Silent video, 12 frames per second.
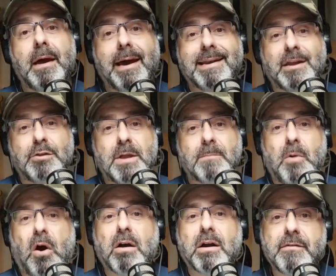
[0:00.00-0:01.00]
And I think
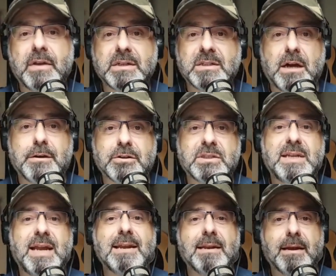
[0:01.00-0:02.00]
part of it is
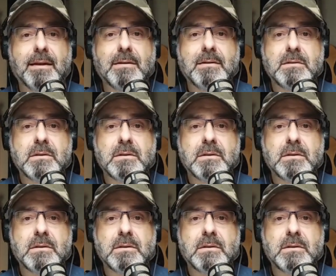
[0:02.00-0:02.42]
understanding